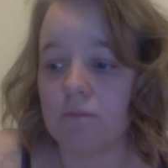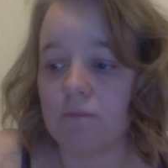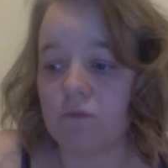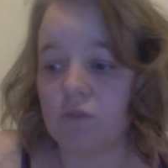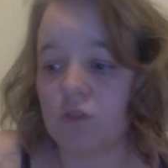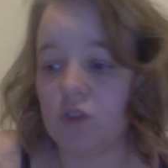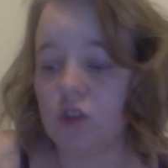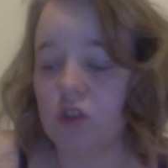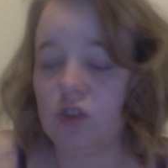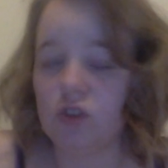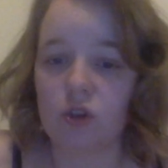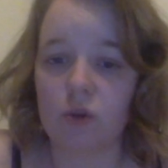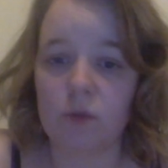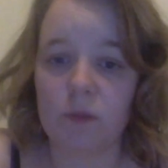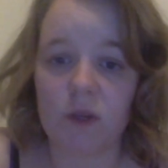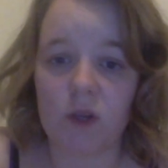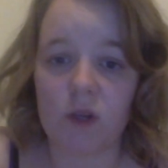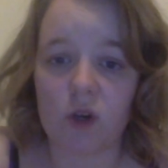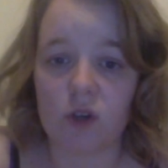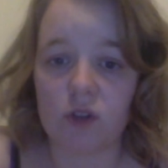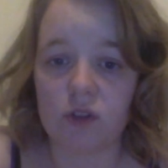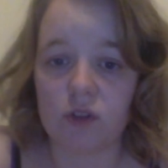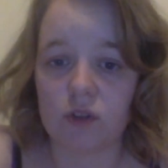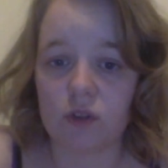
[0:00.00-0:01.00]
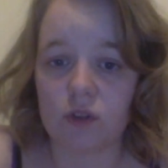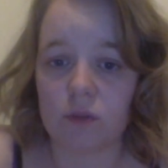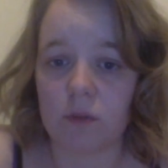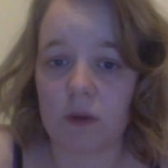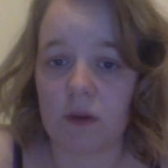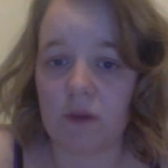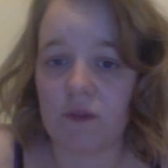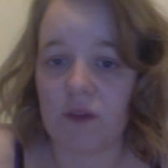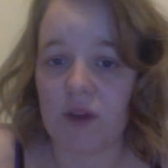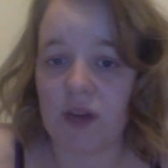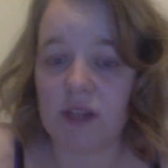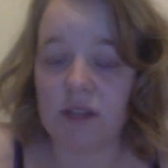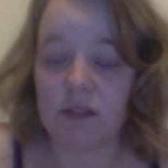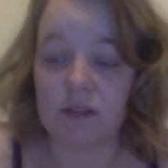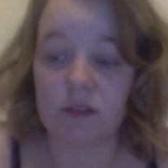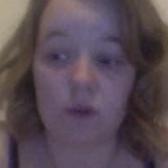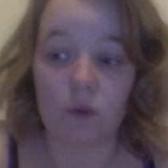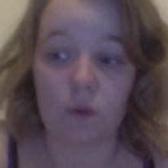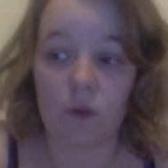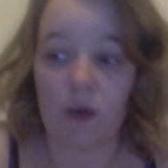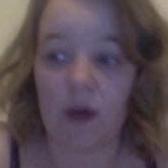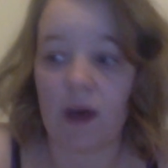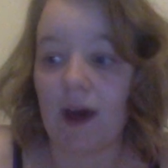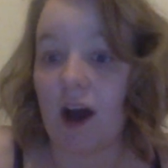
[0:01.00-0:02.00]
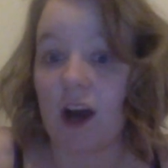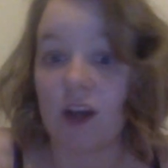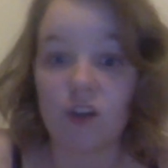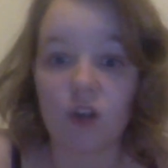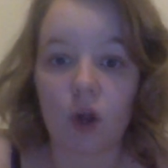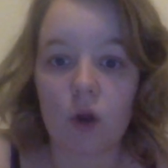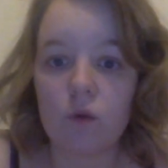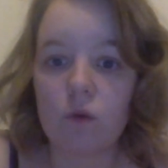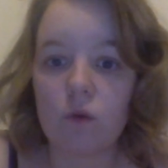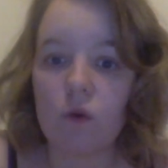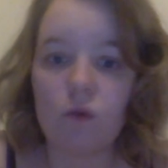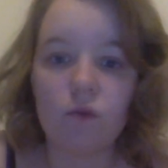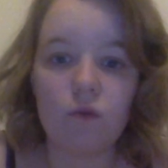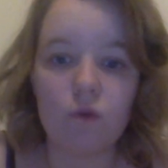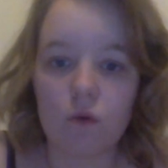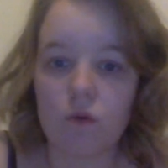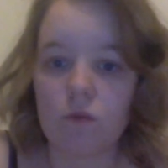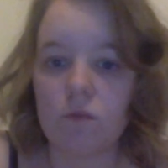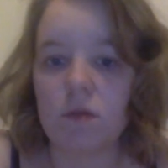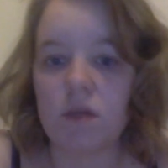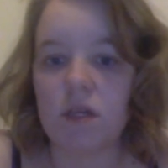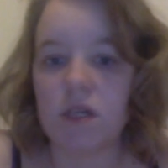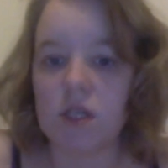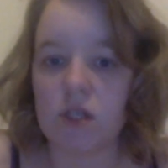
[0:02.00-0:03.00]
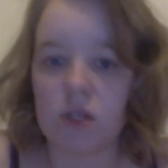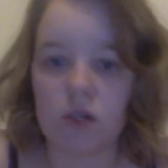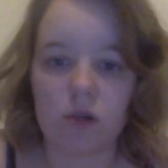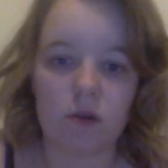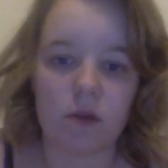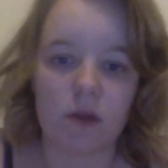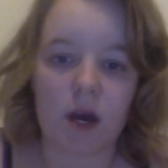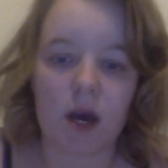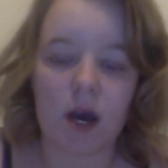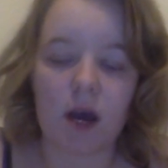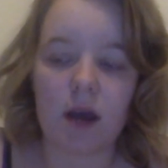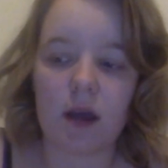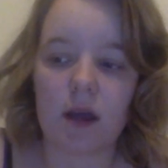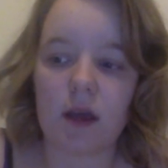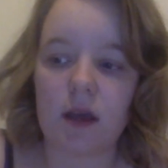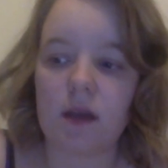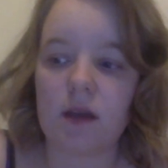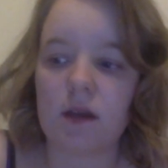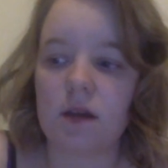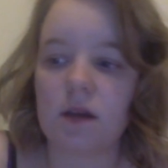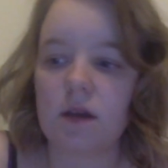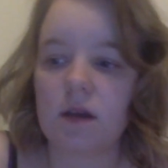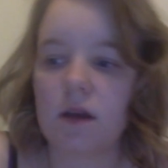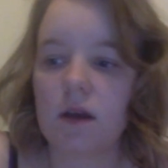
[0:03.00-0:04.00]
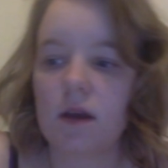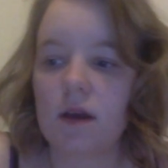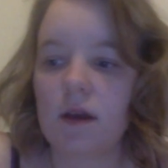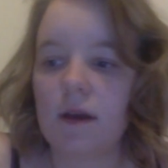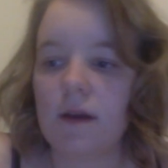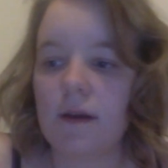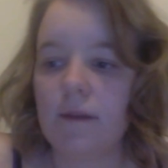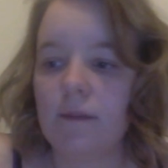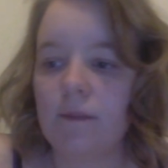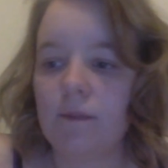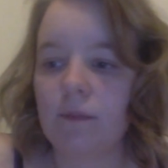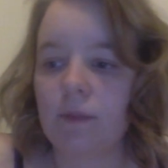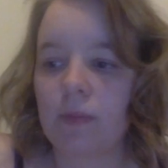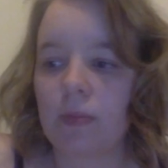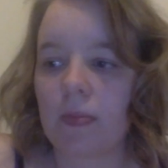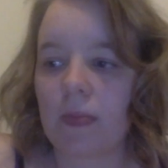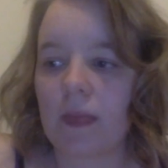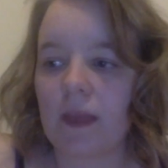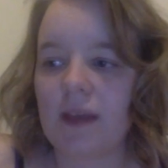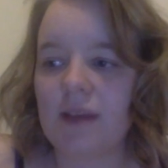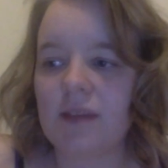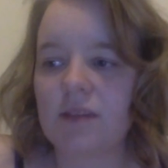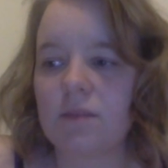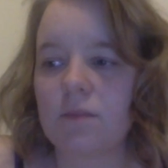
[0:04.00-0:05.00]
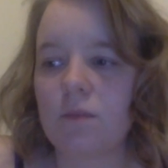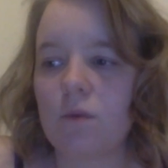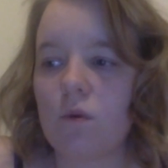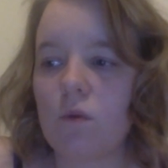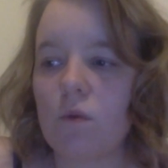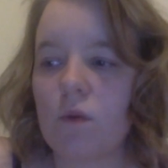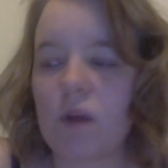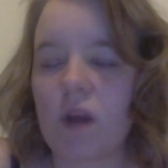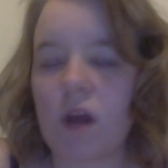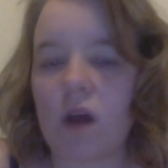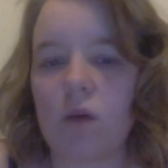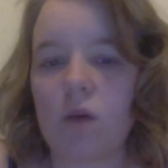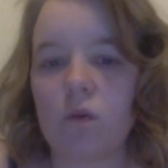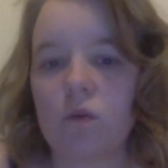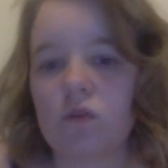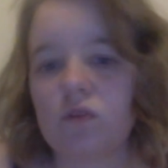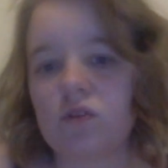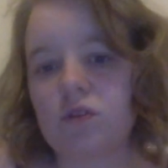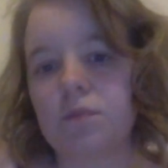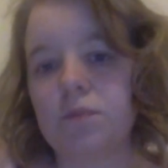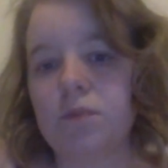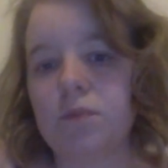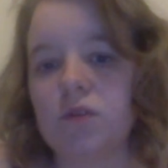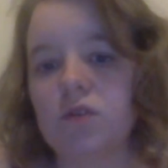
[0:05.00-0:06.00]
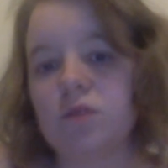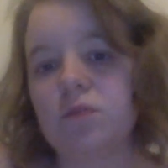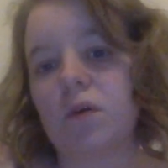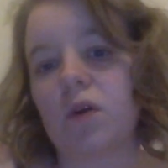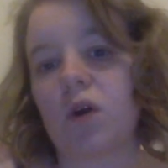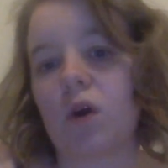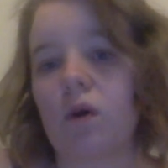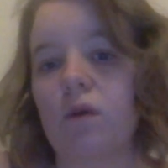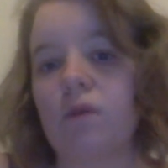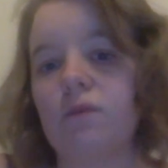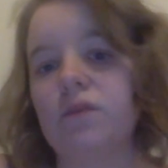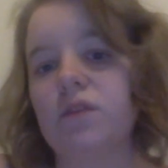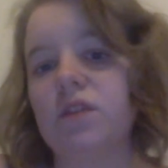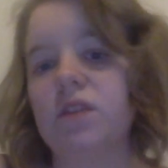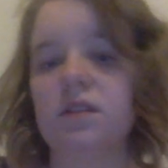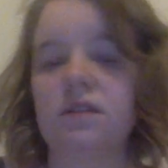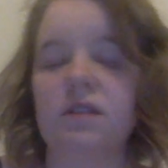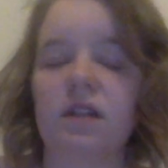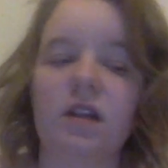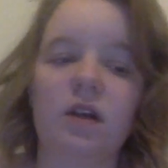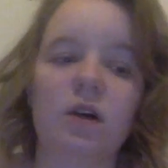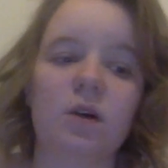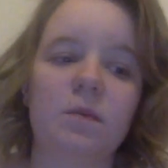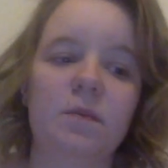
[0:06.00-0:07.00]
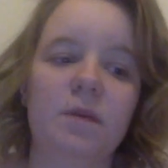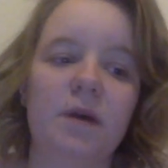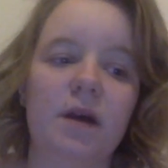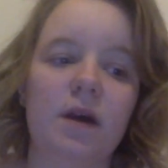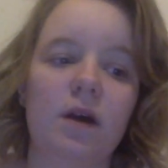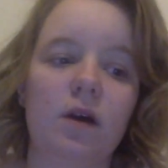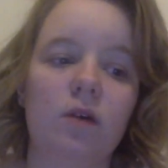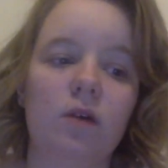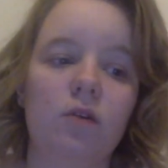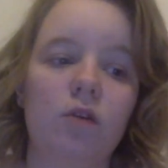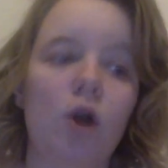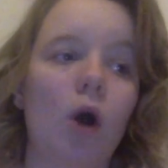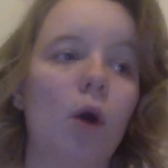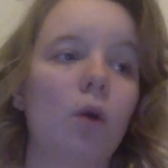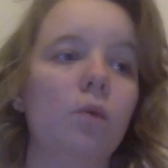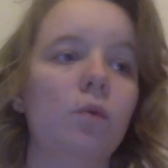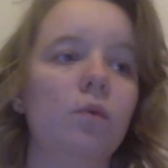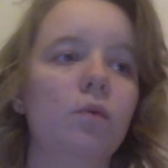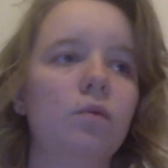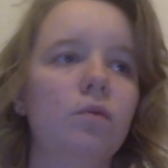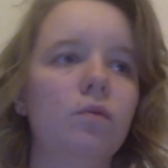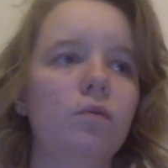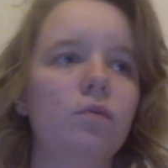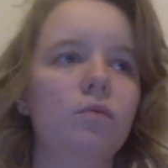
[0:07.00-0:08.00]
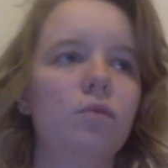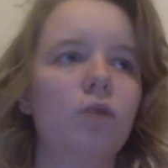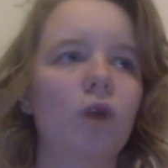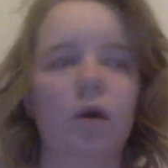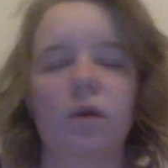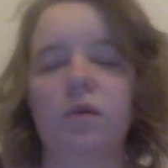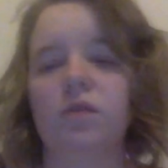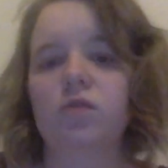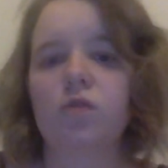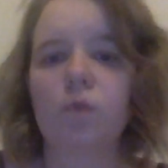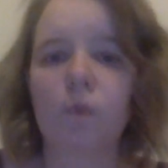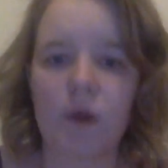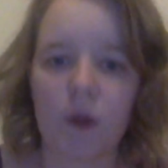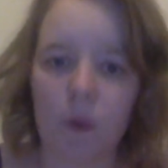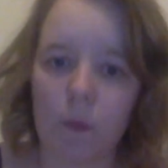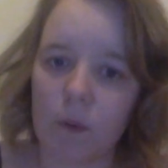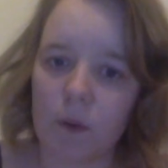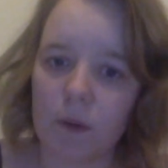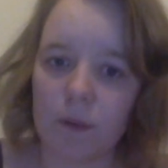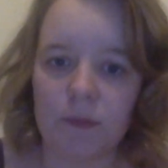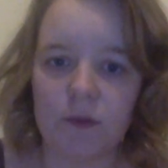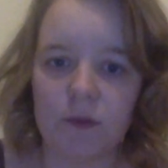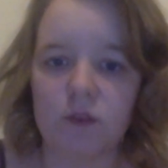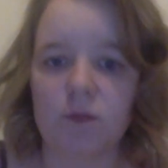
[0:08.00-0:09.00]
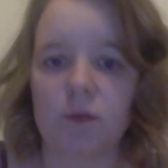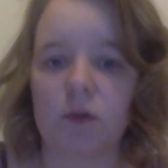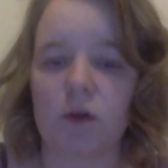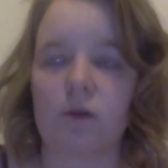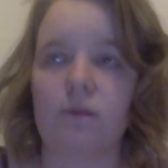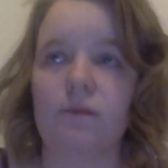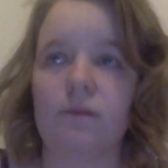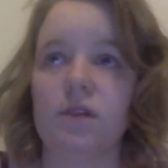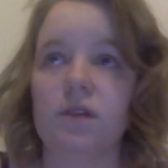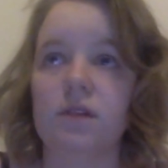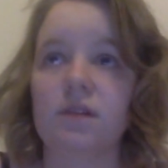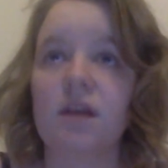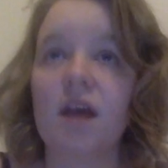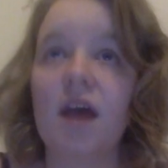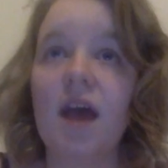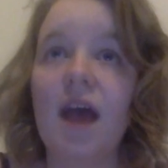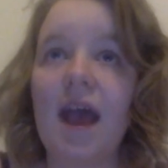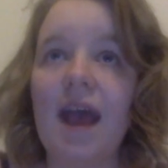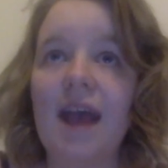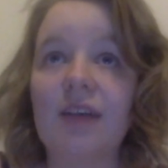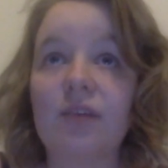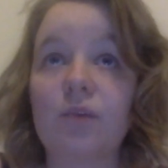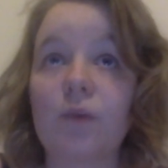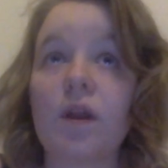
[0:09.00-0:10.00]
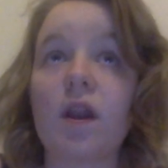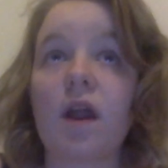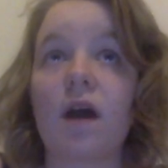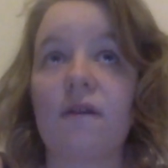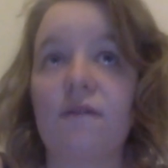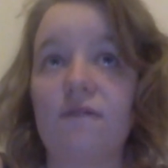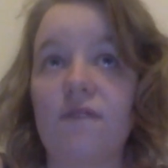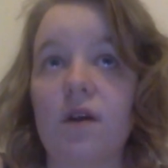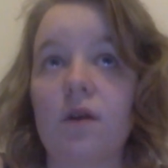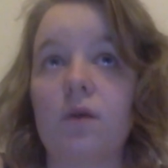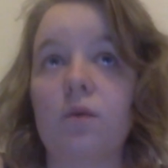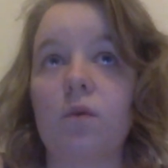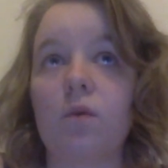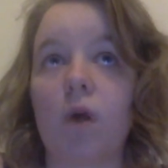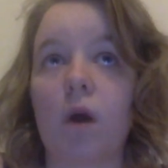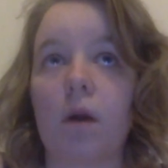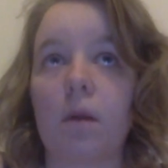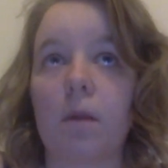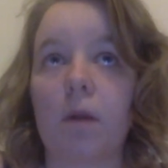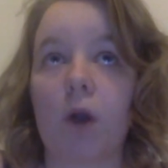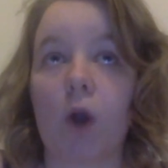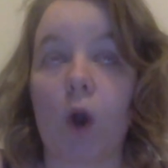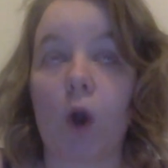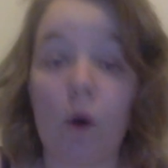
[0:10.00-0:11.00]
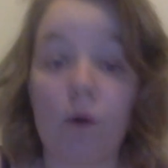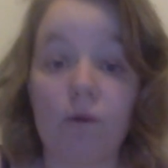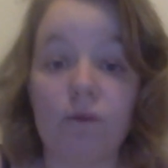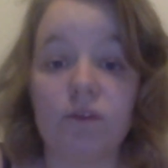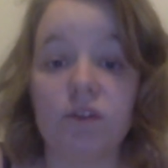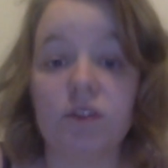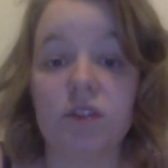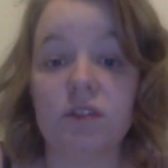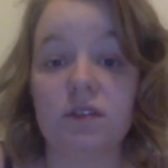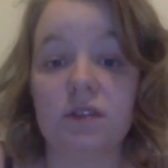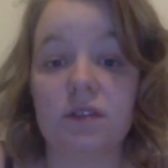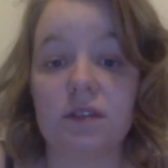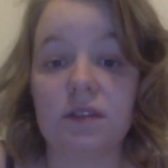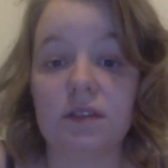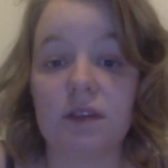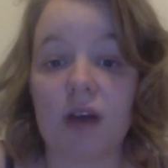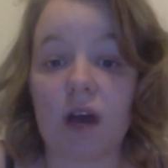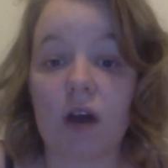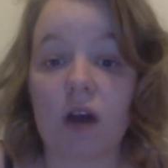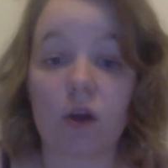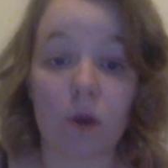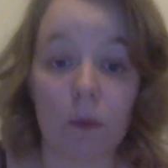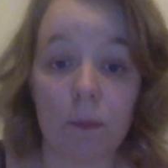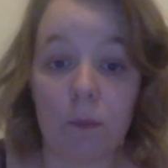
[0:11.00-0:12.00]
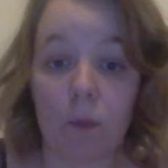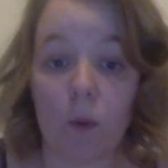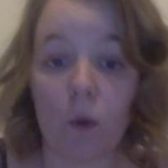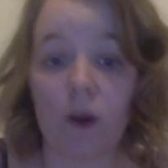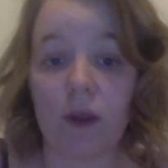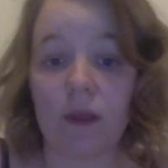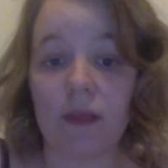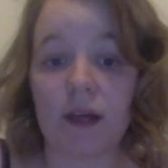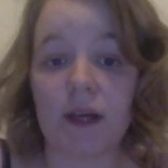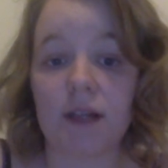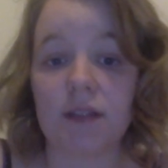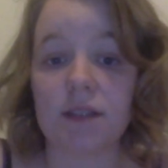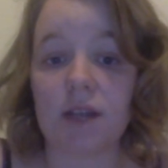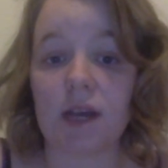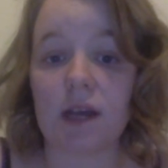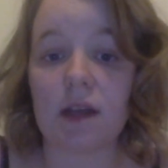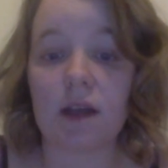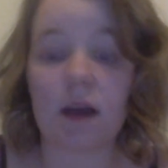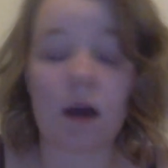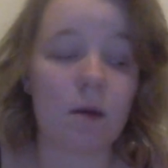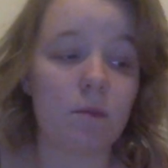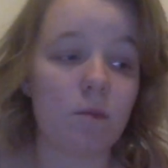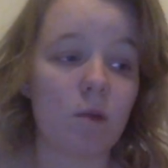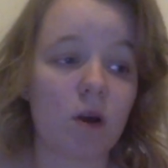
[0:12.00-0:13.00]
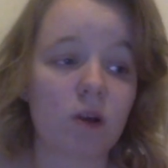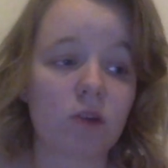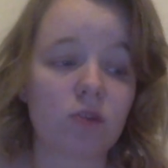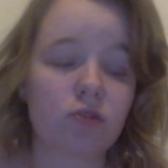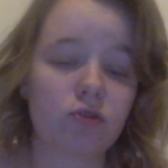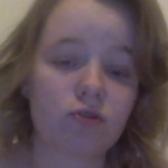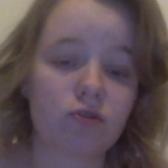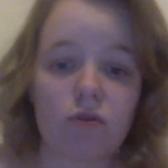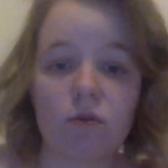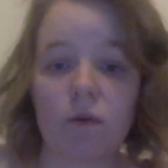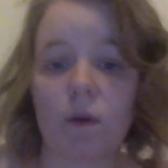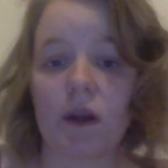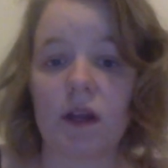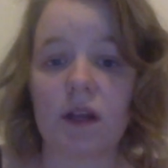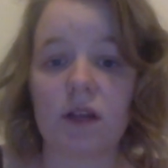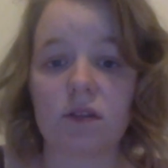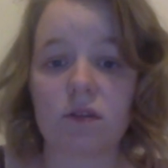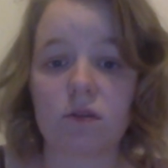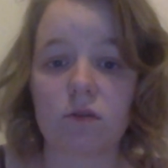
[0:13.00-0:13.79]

you saw me contour my face and all that. I don't normally do that. It's more when I want to boost my confidence a little bit. No, it's not when I want to boost my confidence. It's when I feel like my confidence is at a good point that day that I'm like, screw it, let's